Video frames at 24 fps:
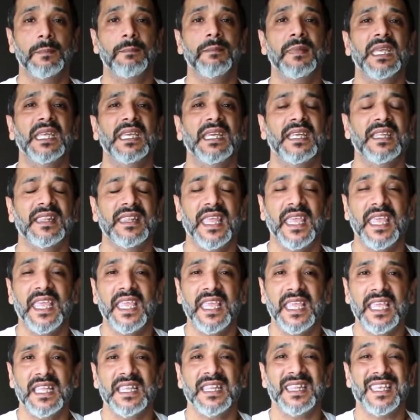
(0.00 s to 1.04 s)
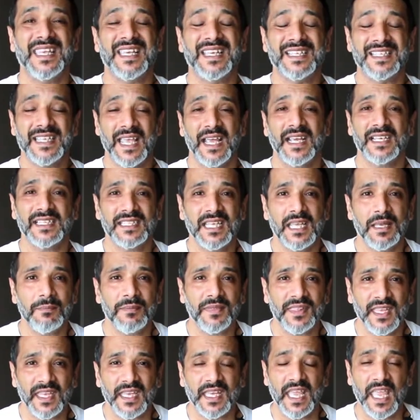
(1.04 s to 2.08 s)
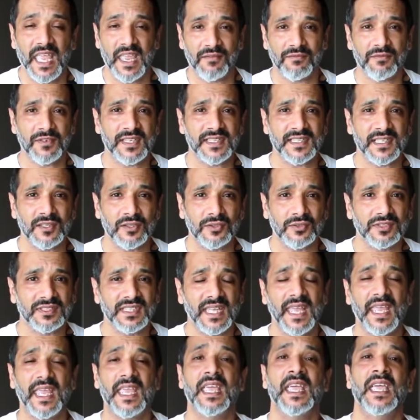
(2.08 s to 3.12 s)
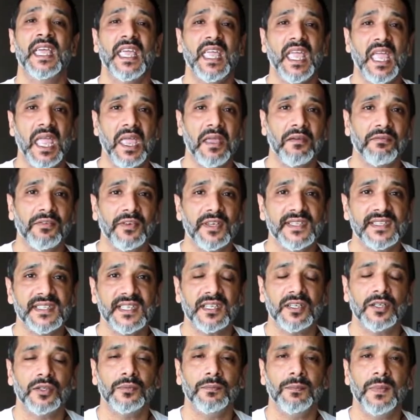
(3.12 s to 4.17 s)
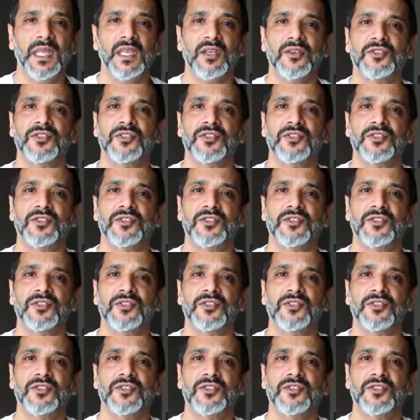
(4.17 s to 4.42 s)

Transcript: meaning they eat the exact same thing every single day, every single meal.